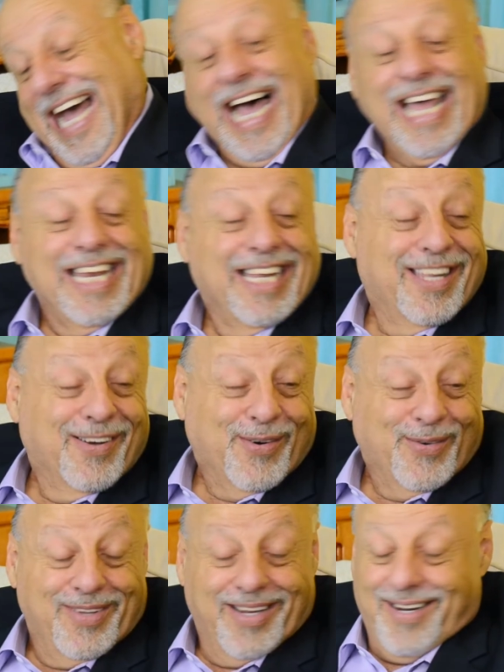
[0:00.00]
I didn't
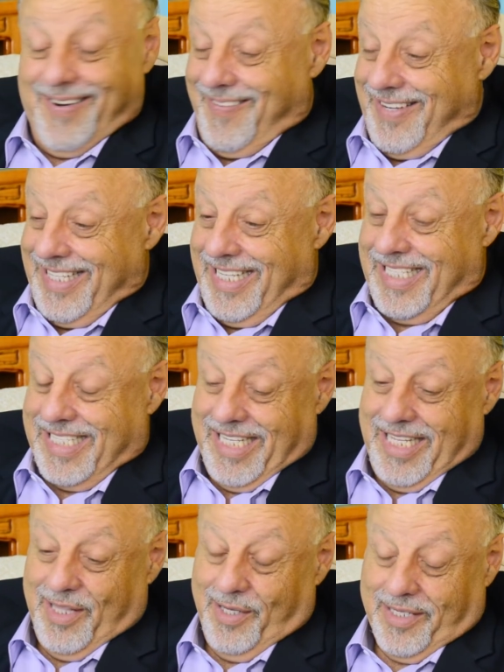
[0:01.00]
know, you know. And he
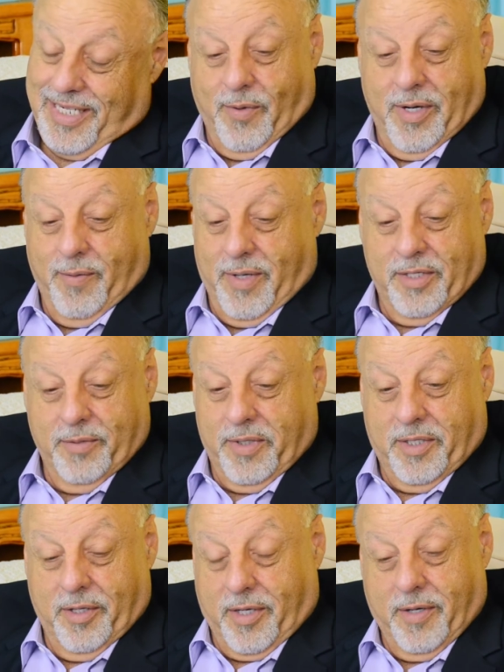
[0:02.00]
said, Look, what do you want to do
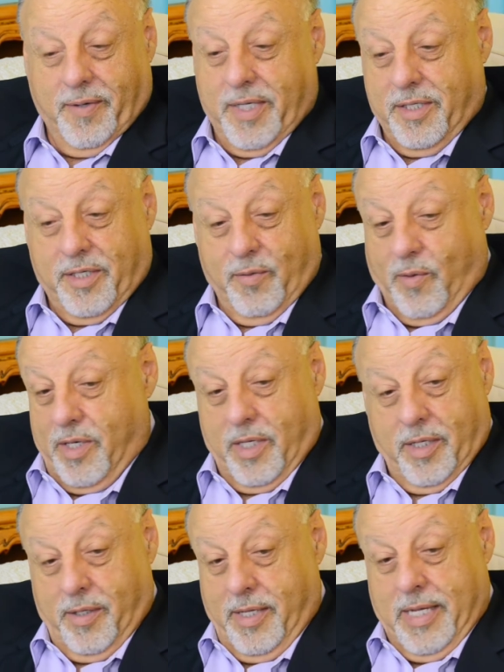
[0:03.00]
with your career? Do you want
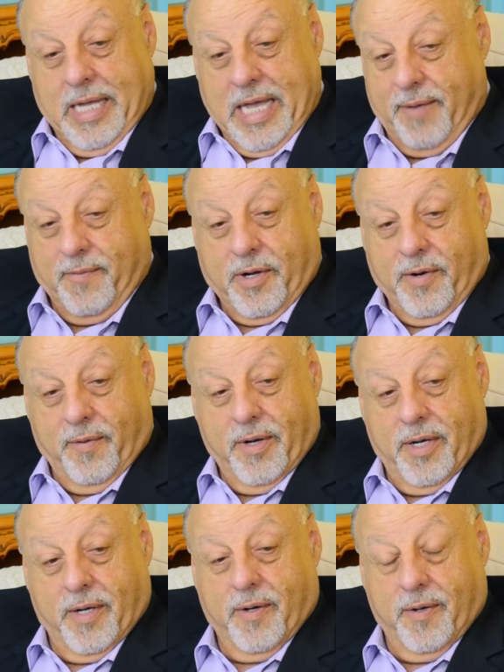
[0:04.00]
to have a
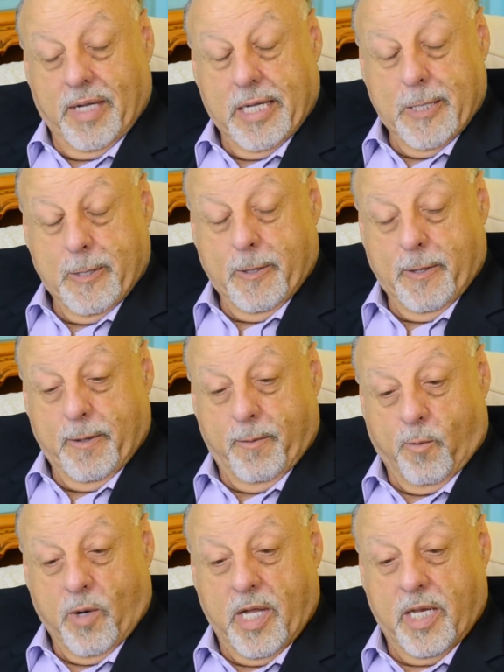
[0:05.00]
career in
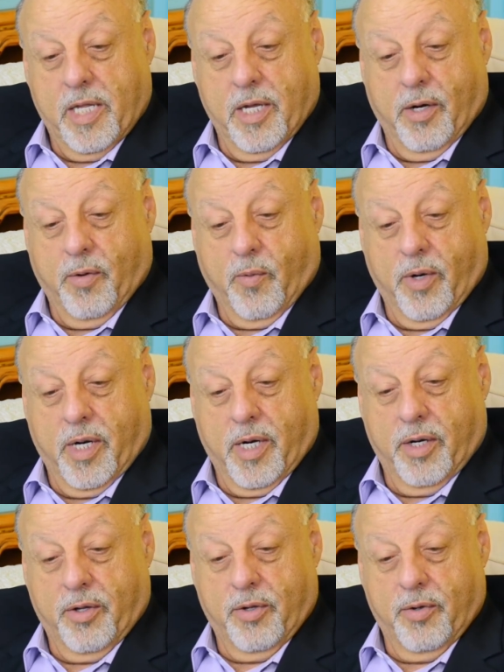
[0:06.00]
radio
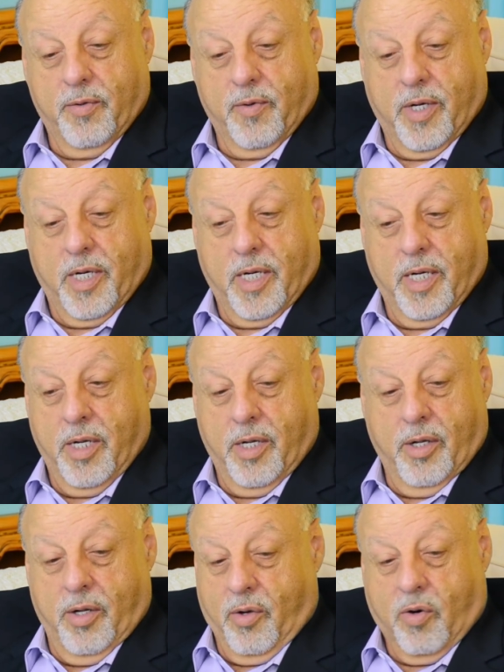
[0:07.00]
where you uh,
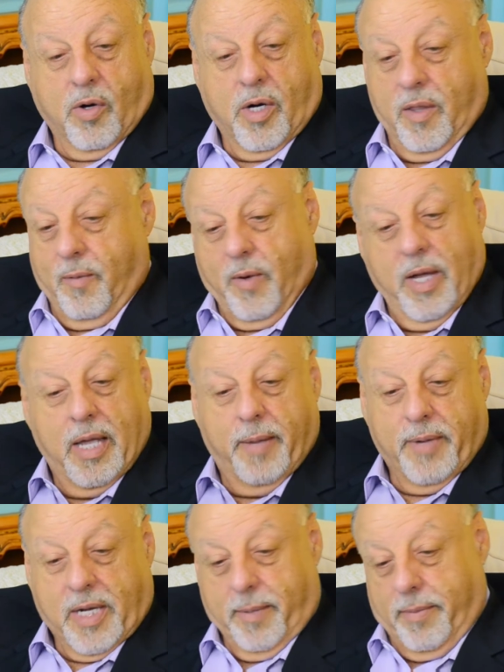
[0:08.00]
go all the way,
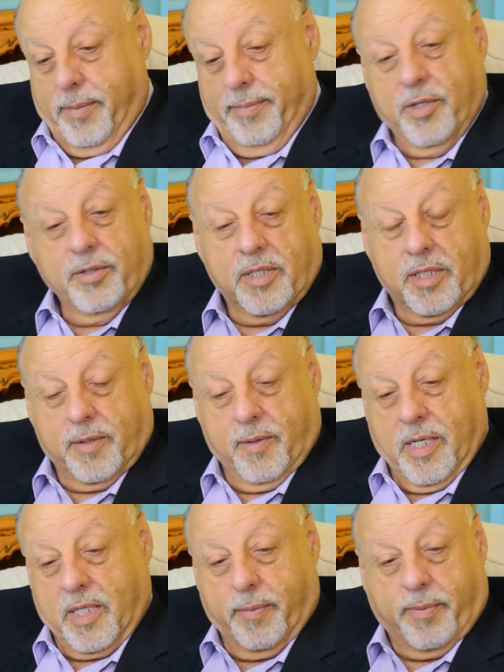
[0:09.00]
become a music
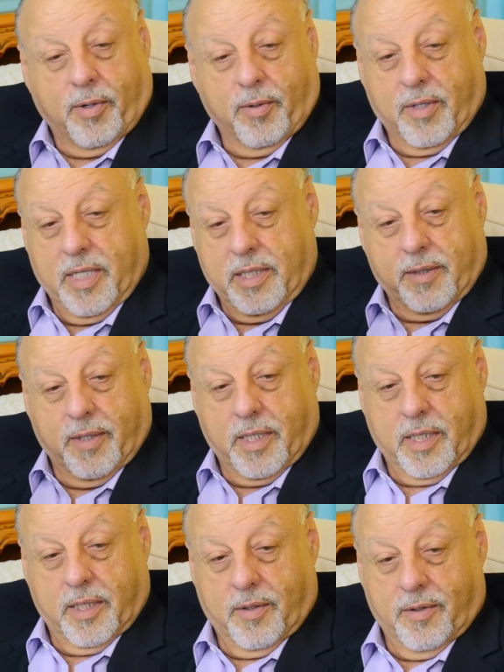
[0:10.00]
director, program director?